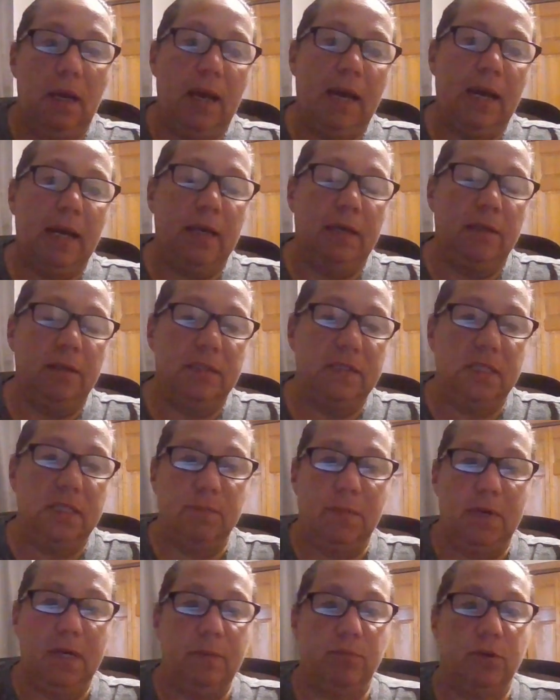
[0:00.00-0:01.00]
Hi, this
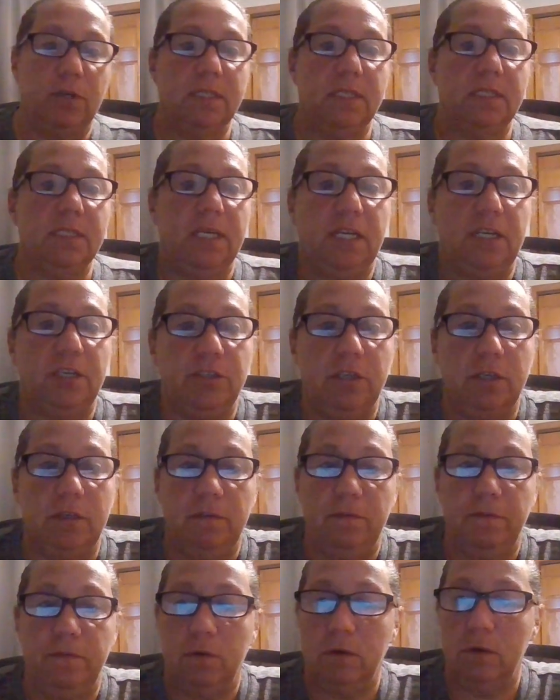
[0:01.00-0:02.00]
is my
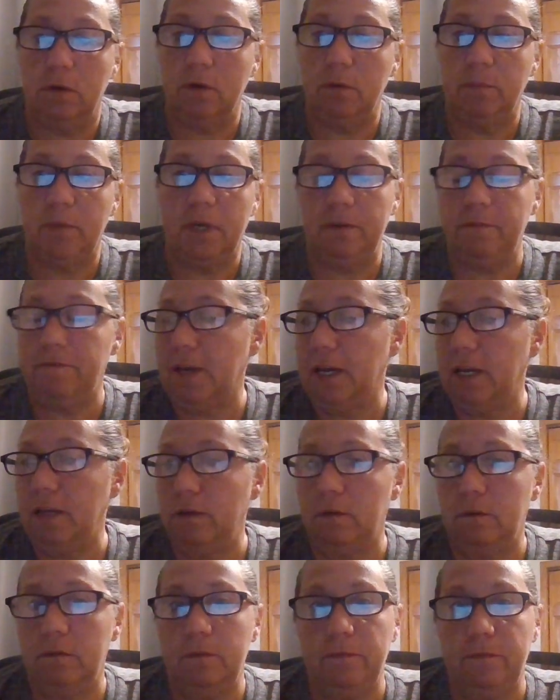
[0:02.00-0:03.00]
presentation for my
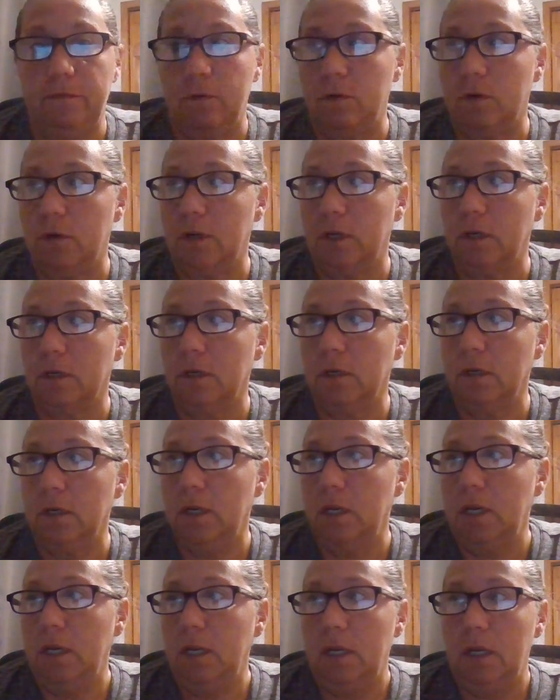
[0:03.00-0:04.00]
final
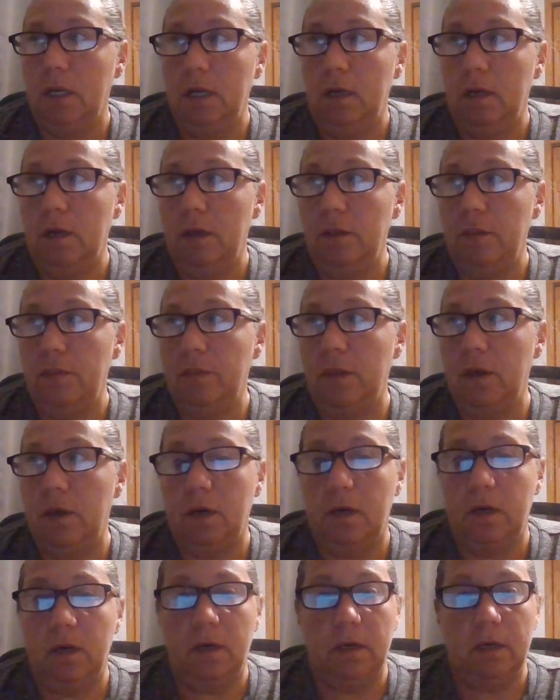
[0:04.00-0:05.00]
for
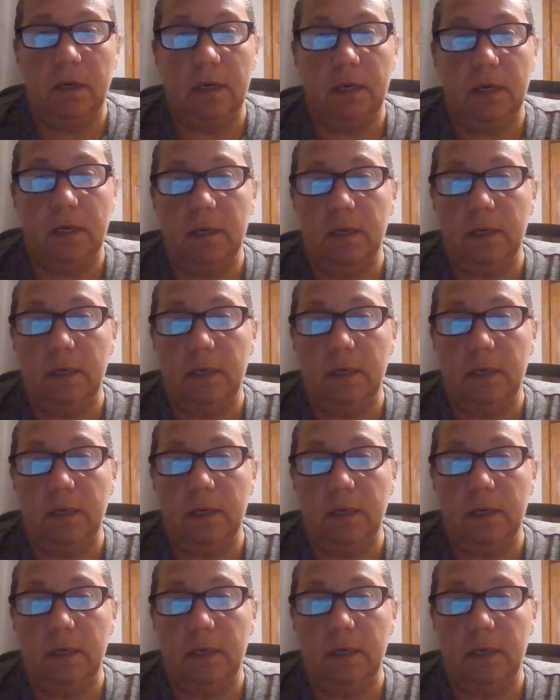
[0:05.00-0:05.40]
the